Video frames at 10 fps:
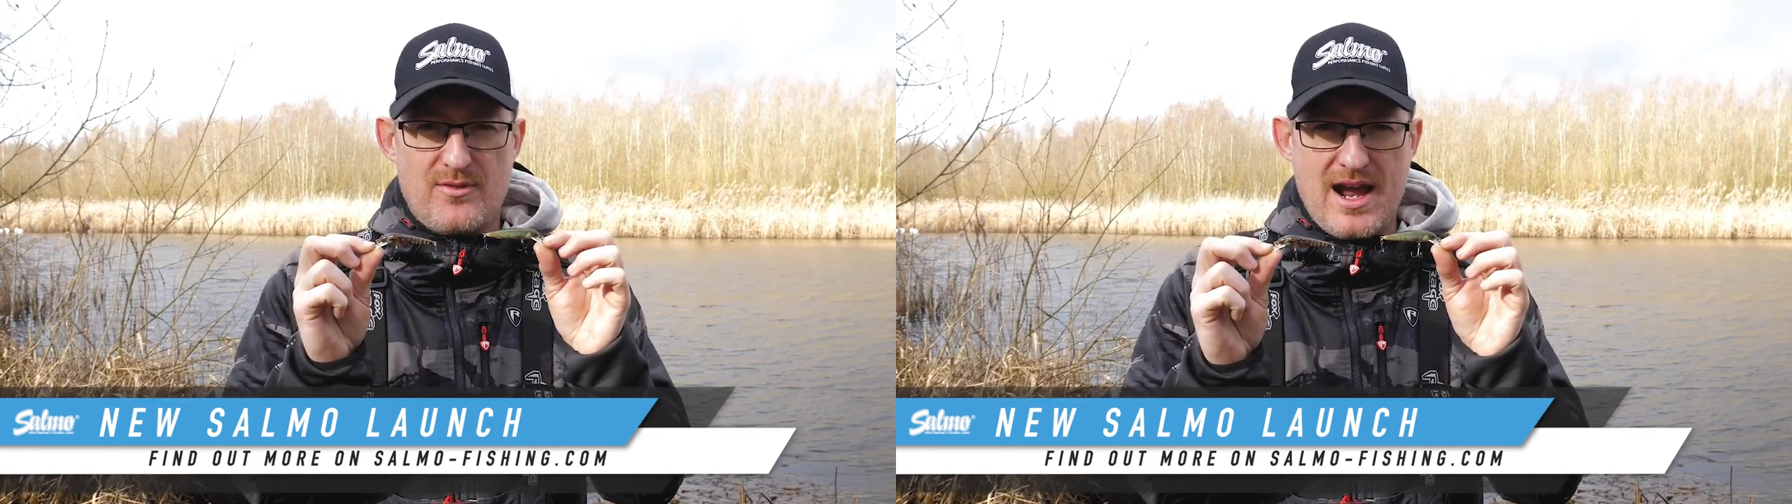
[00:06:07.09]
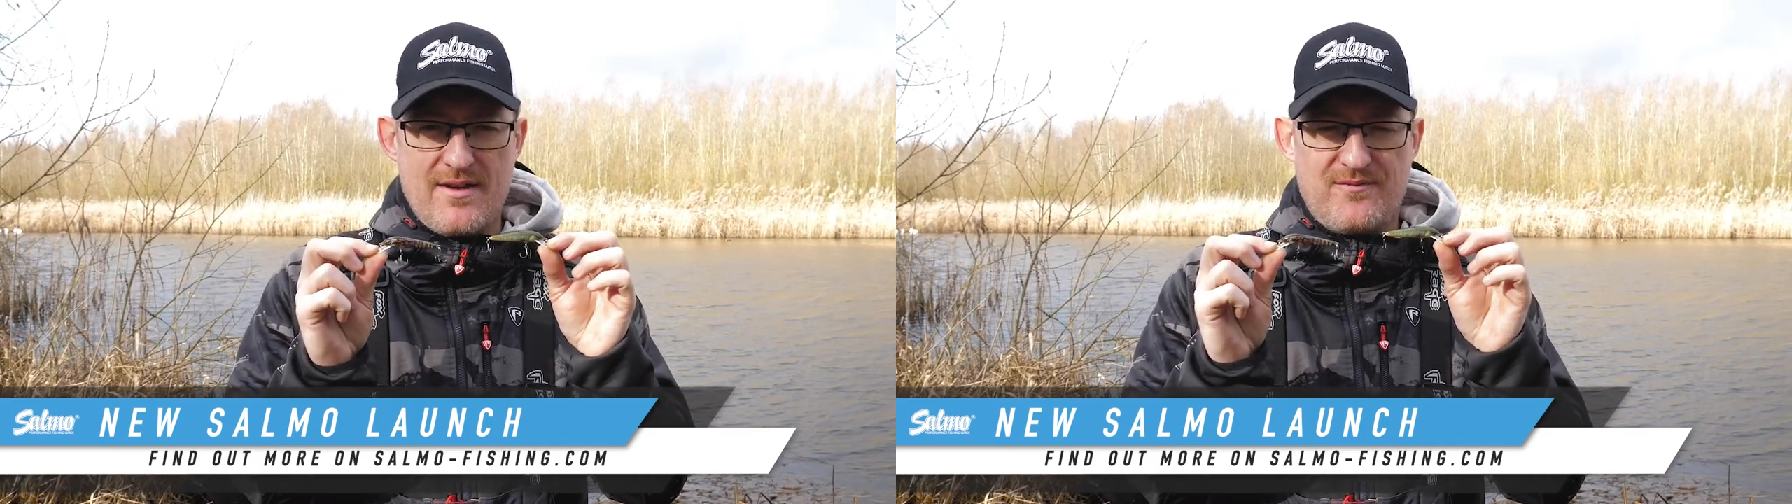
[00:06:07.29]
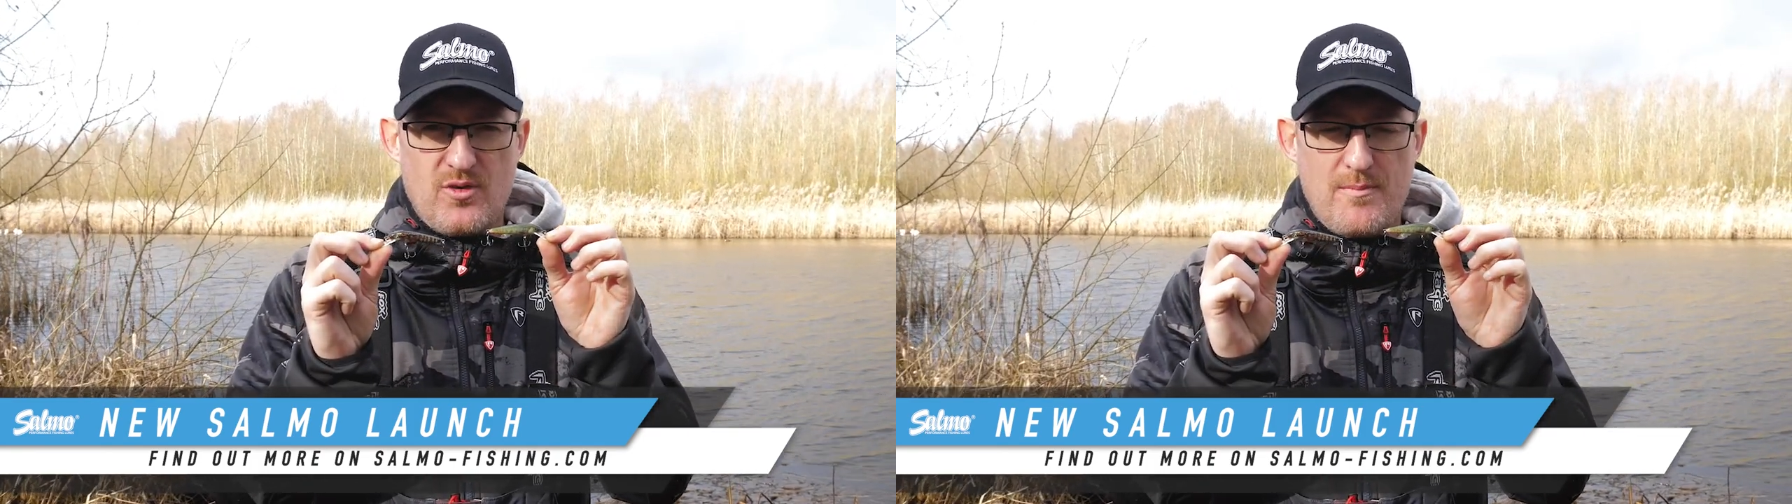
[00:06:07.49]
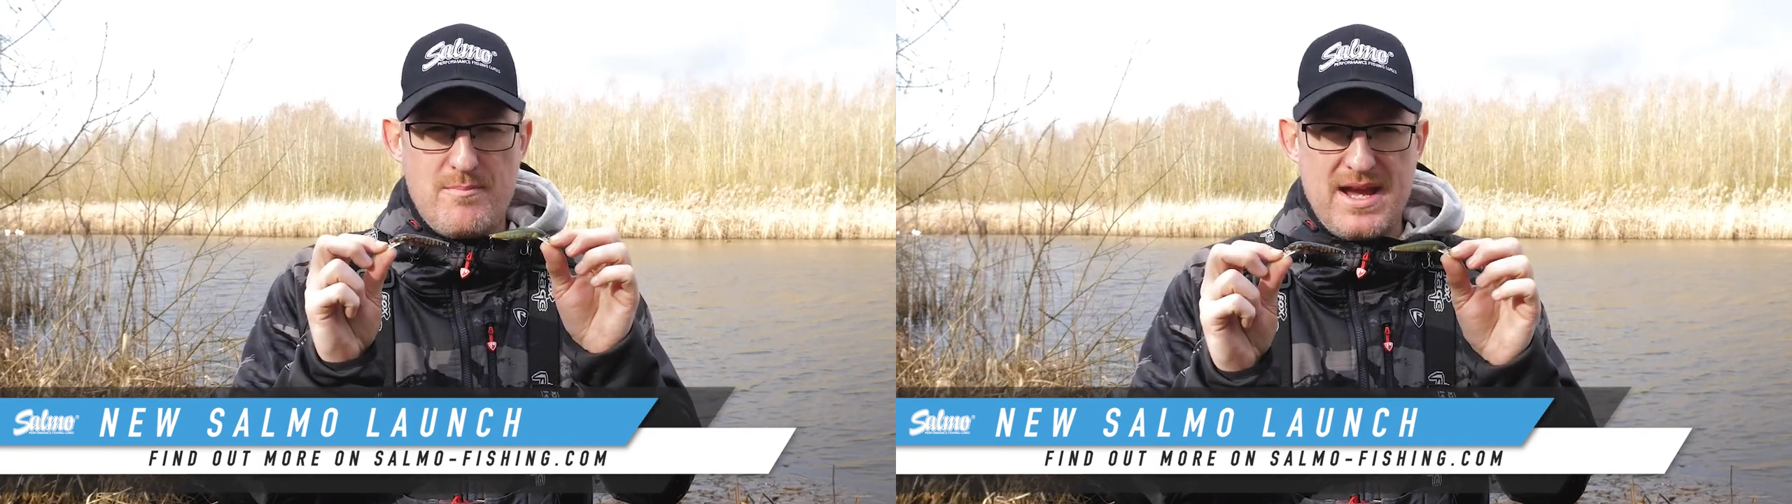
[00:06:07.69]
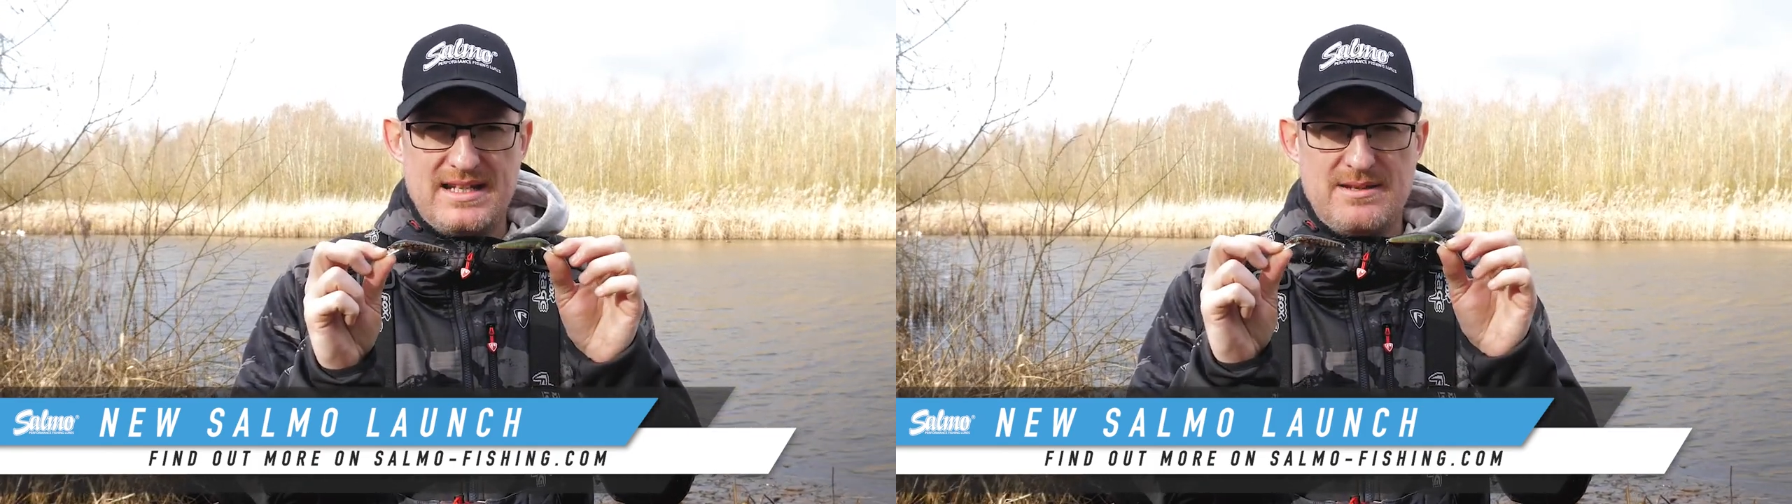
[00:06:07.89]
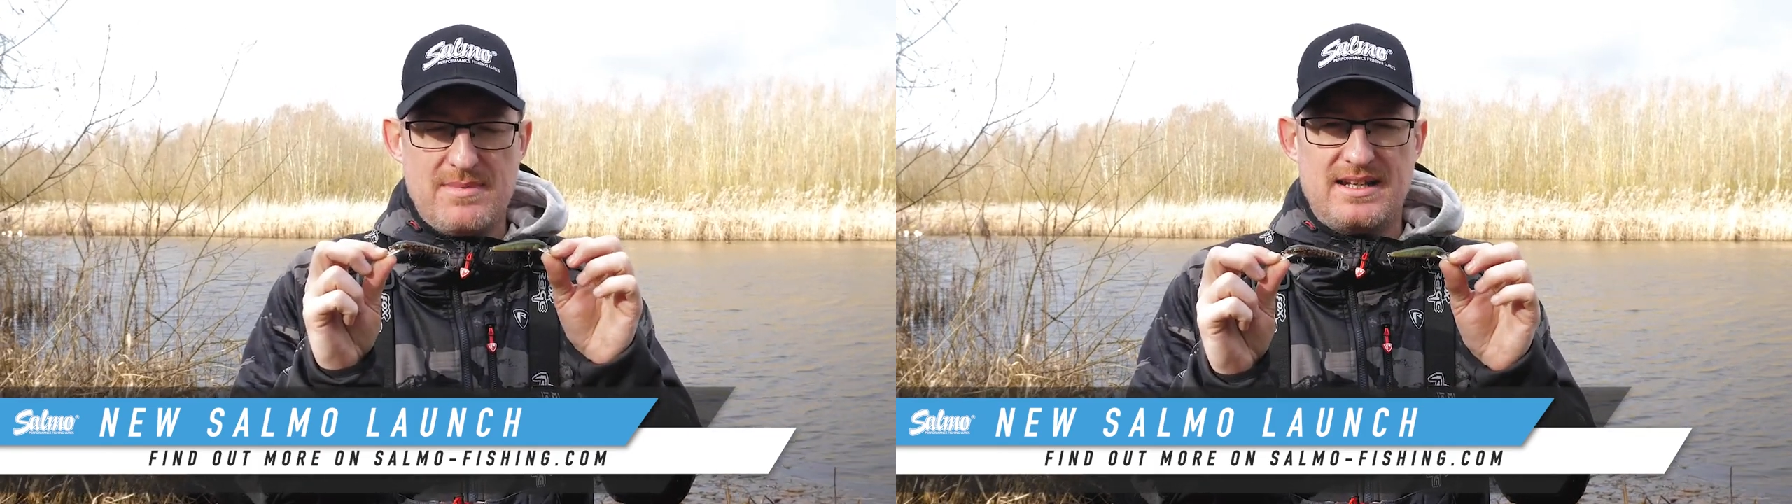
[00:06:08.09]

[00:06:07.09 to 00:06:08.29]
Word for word: around for many,